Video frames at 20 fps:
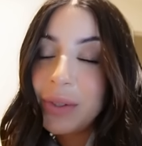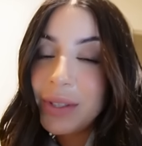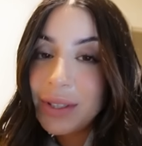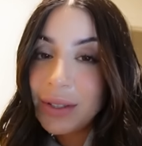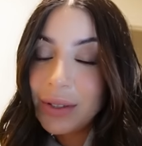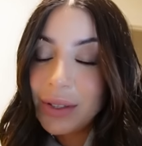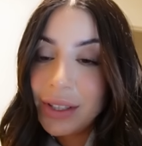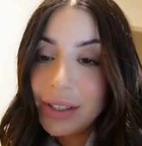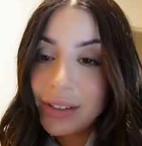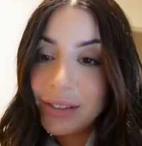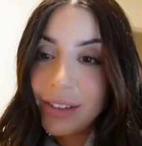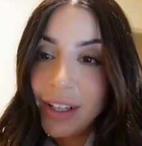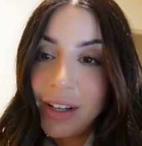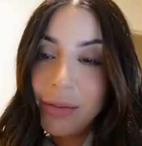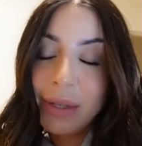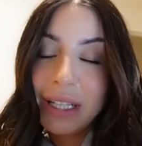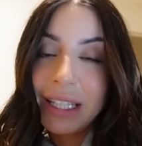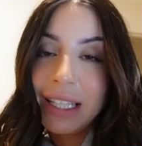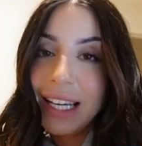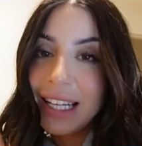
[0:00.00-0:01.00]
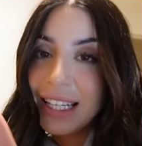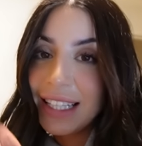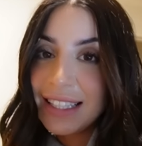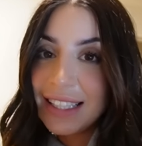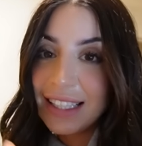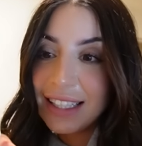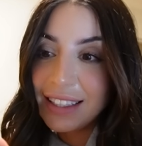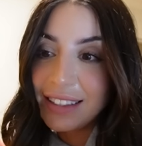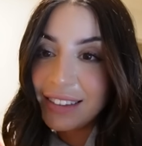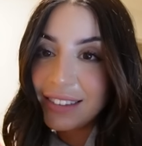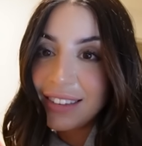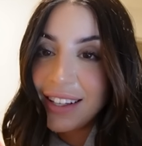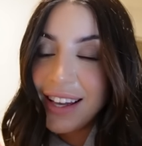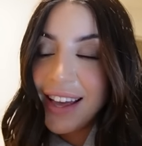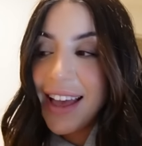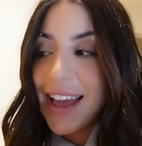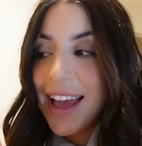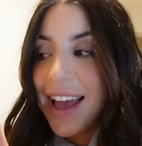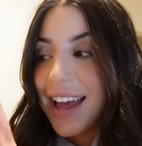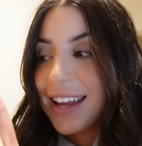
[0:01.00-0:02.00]
was good, I've been editing,
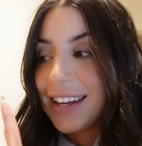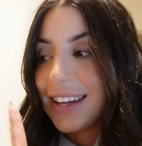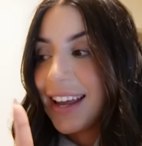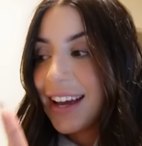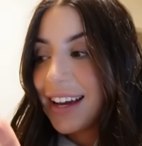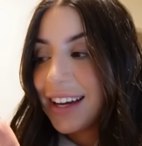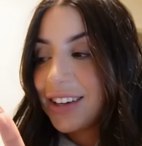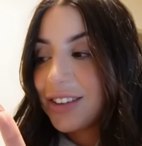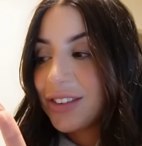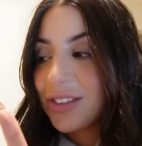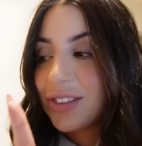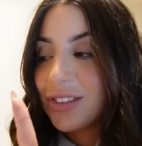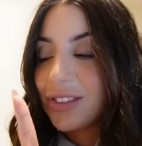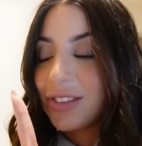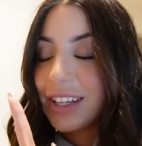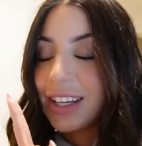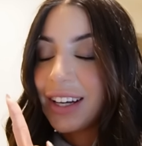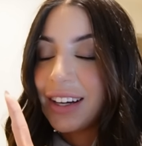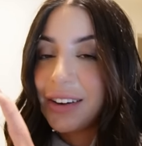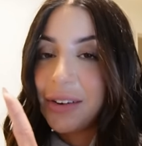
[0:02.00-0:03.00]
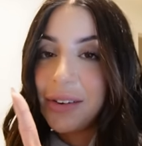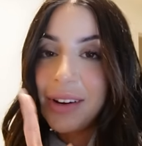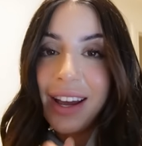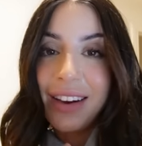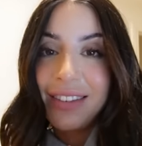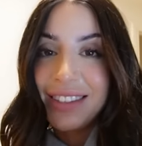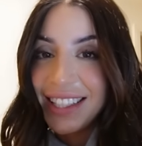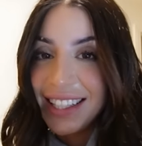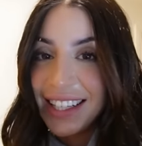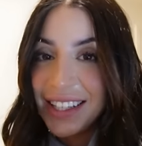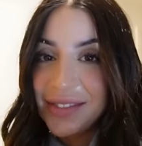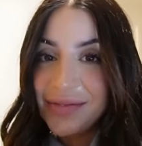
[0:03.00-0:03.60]
and now we are going to have dinner.